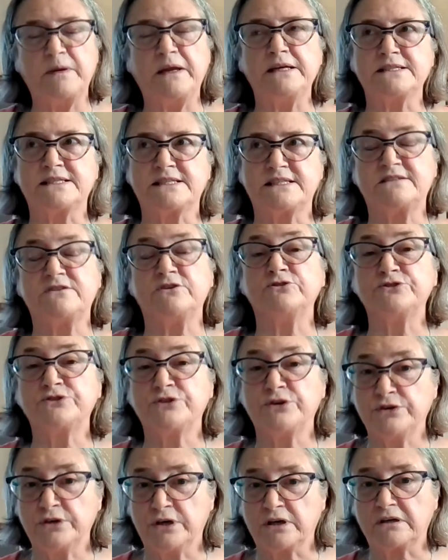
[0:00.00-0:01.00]
I mean, it
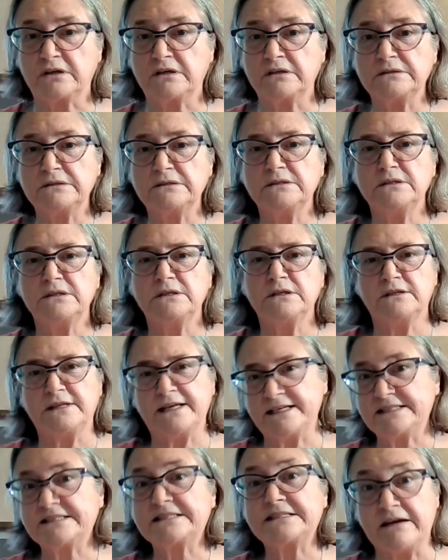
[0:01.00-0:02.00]
still took
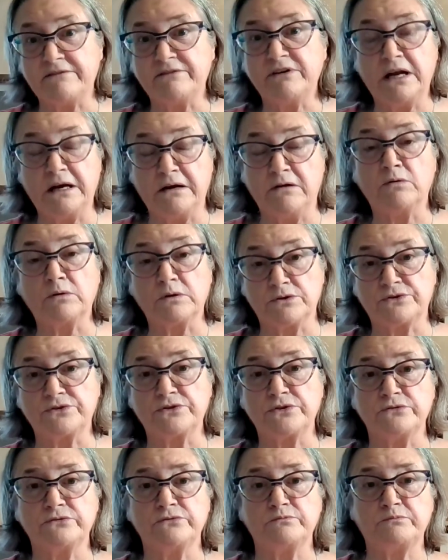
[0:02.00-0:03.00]
like 7
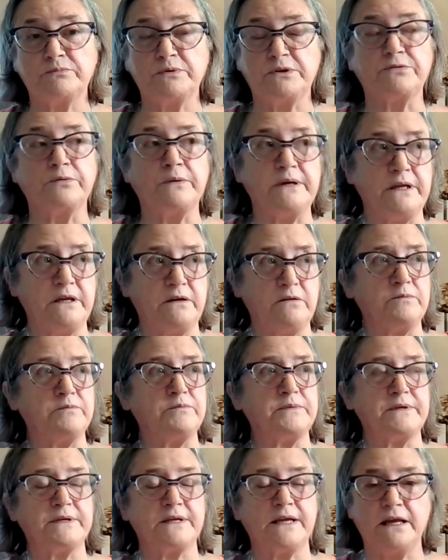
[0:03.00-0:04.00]
hours
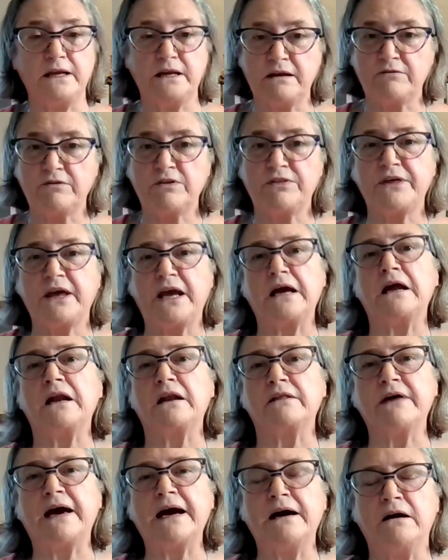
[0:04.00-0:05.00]
between getting everything
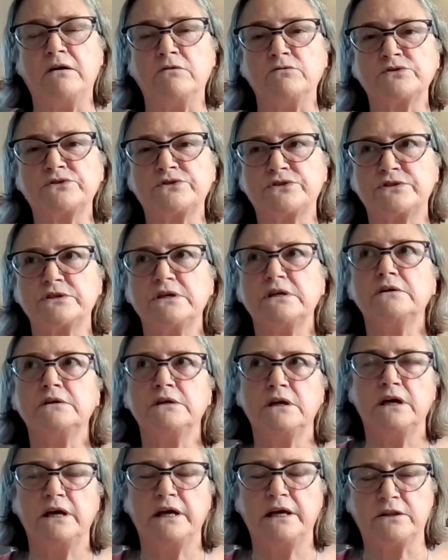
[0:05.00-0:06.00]
out of the house
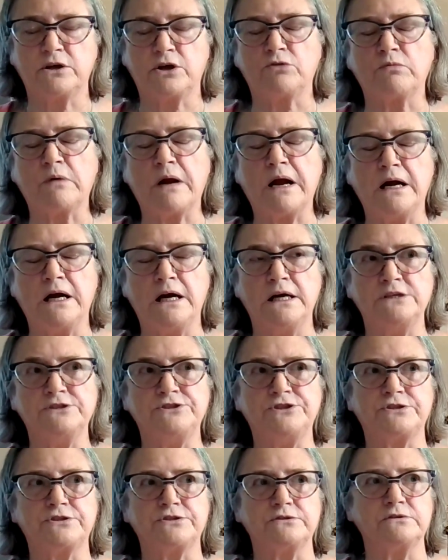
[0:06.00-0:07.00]
and the
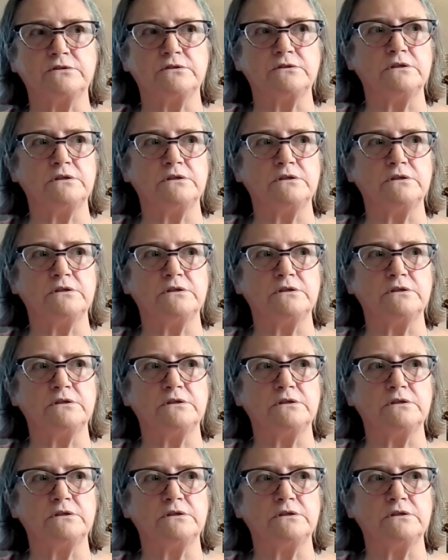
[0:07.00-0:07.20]
garage.